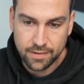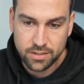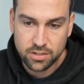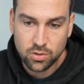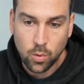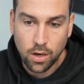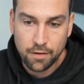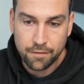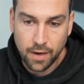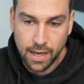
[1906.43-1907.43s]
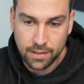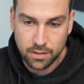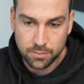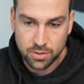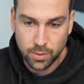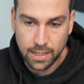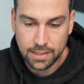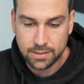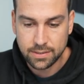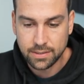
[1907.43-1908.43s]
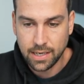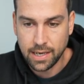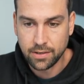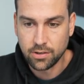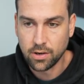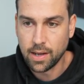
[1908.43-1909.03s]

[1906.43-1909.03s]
This is qualifying them so we understand, you know,